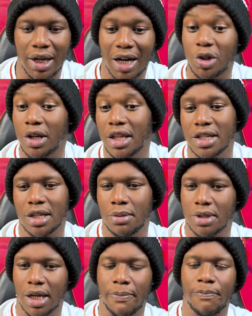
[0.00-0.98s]
Actually, at the same
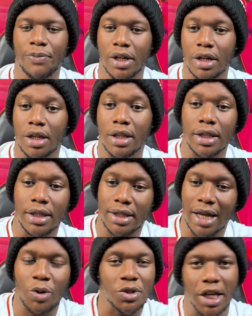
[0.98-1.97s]
time.
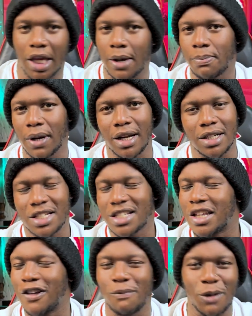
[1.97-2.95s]
That was the game plan. Just
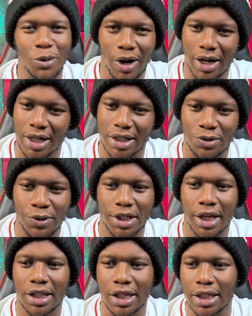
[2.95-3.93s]
give me work rate, which
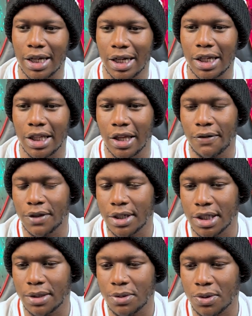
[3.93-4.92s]
I think they really gave the
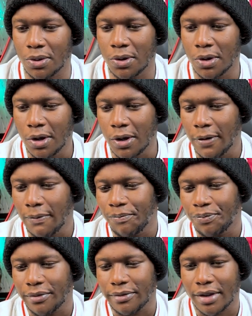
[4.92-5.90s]
team. So,
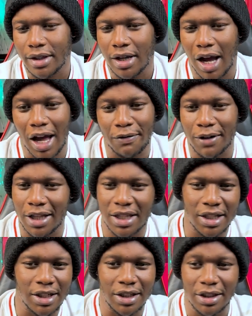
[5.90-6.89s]
I have
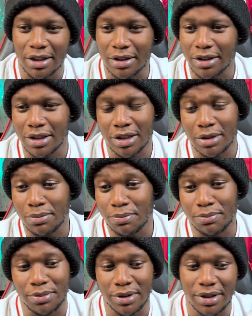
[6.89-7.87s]
nothing
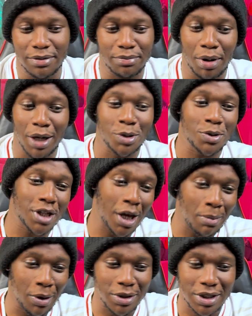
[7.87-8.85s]
bad to say
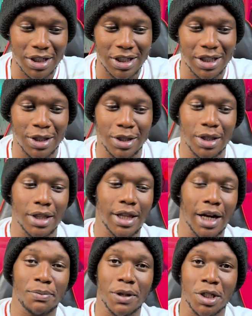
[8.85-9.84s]
about
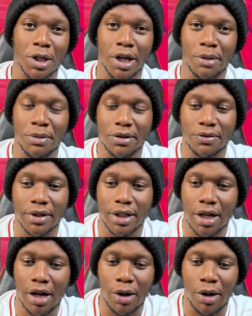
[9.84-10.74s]
that particular midfield.